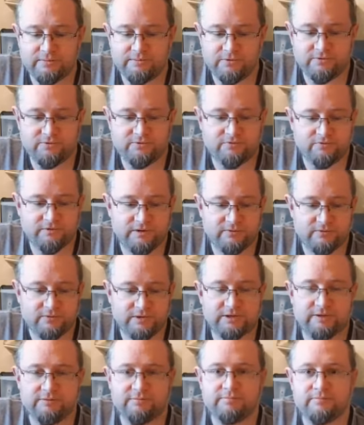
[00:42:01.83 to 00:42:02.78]
hopefully we
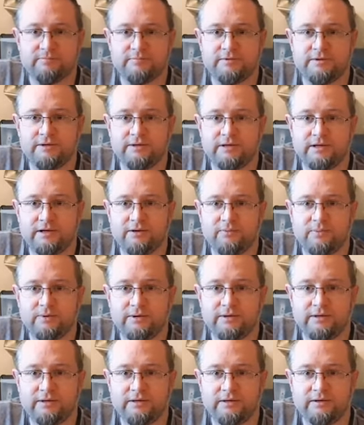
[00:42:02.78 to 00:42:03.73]
can it'll
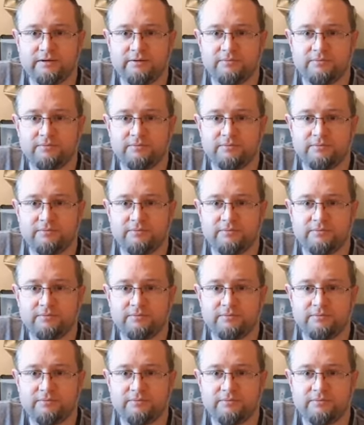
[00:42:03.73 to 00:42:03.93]
be